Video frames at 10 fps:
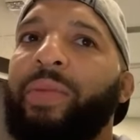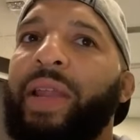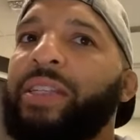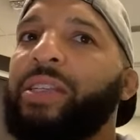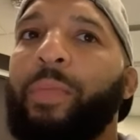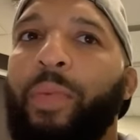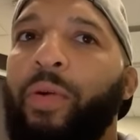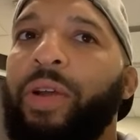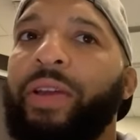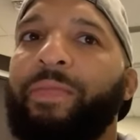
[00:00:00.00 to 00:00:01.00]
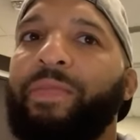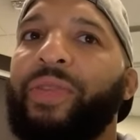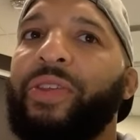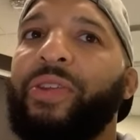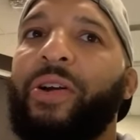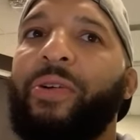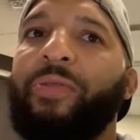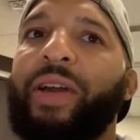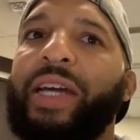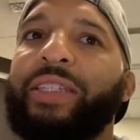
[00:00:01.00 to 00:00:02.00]
But at some point, you
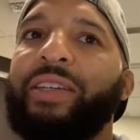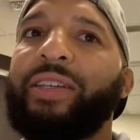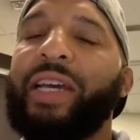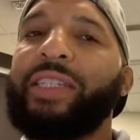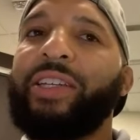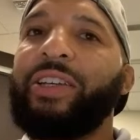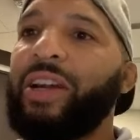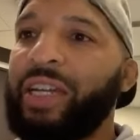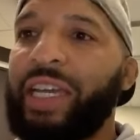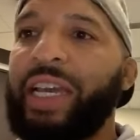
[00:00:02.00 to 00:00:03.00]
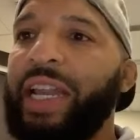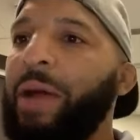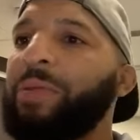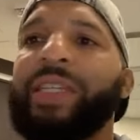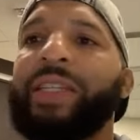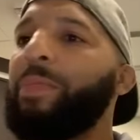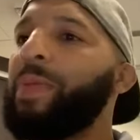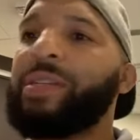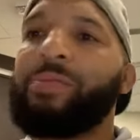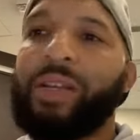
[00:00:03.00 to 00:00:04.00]
know, as a young kid, I wasn't the
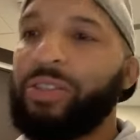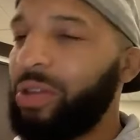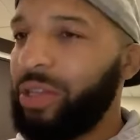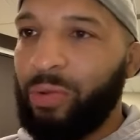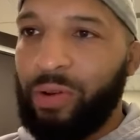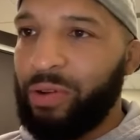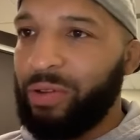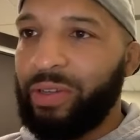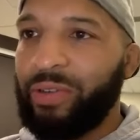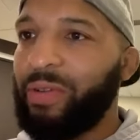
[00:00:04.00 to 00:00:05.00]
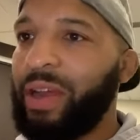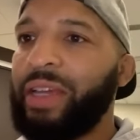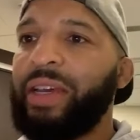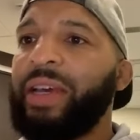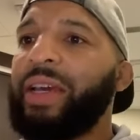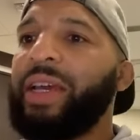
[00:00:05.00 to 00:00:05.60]
best wrestler in the world, right?